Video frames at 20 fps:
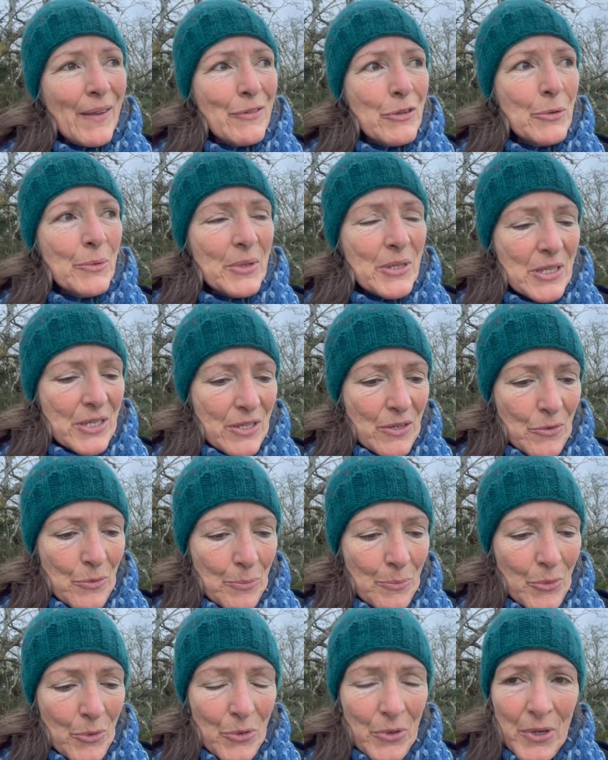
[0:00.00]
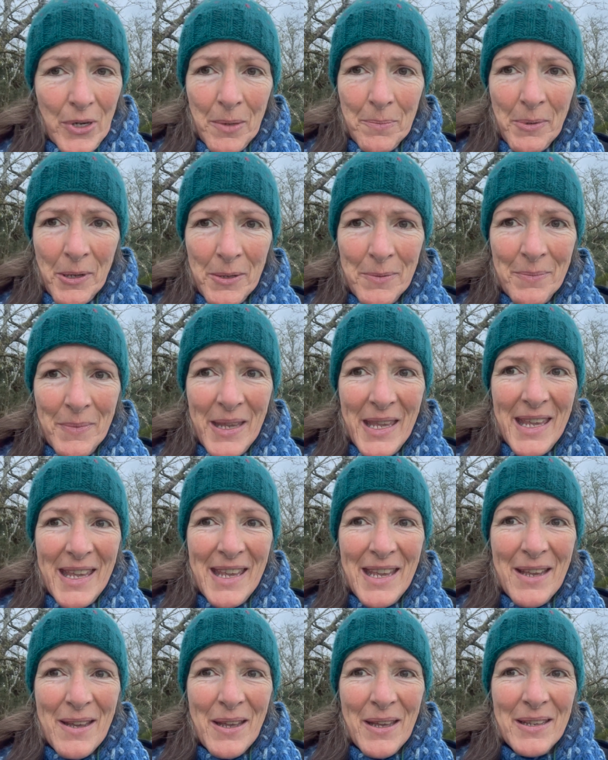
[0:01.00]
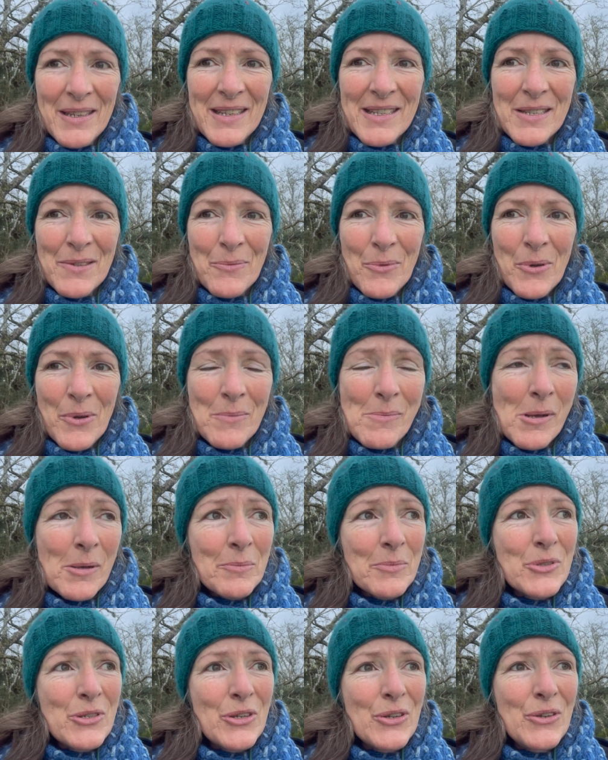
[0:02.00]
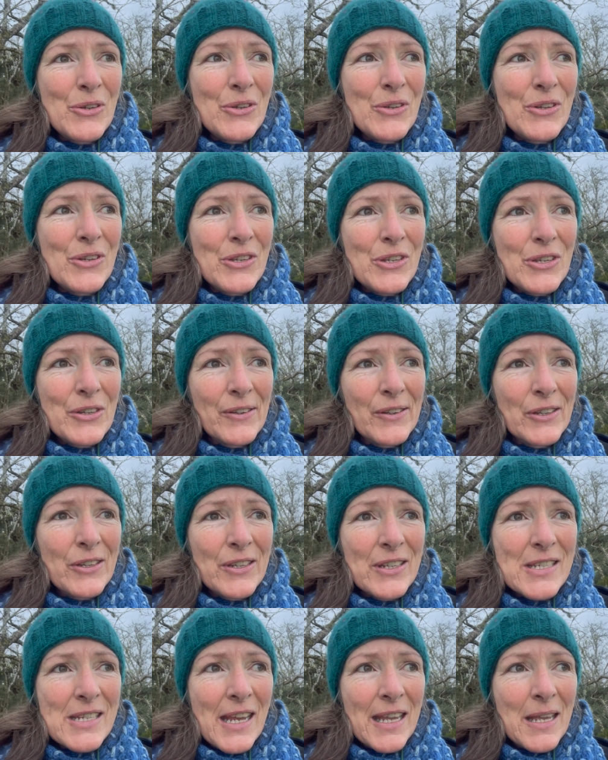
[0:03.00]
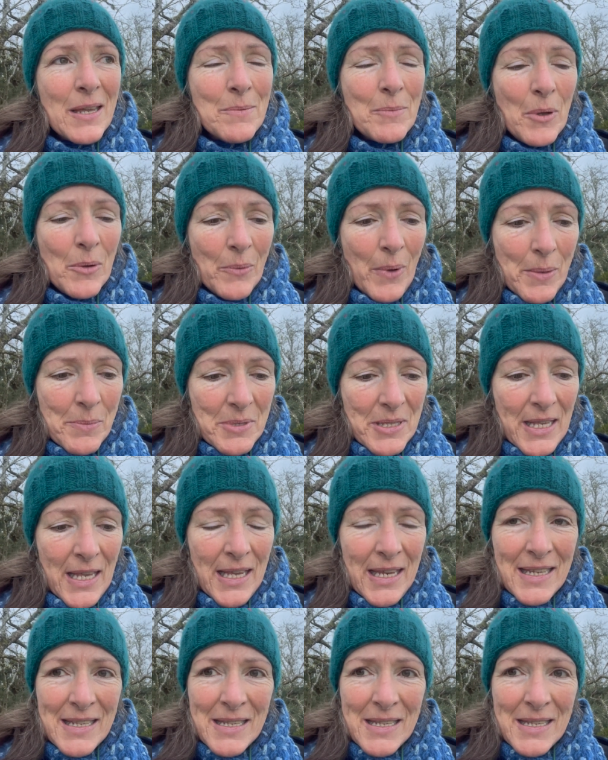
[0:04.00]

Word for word: if you want to know more about me and what I'm up to, you, you can check out my website